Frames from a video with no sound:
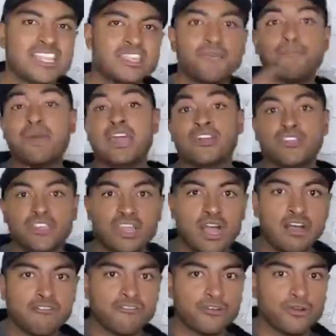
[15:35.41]
The better the
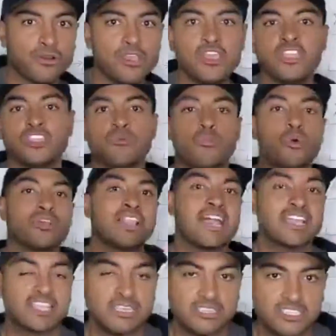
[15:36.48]
offer, the more
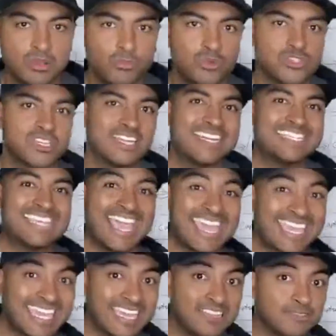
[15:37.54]
likely someone's going to
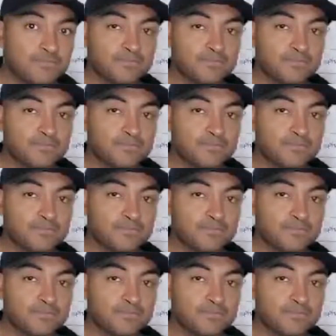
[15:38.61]
take it.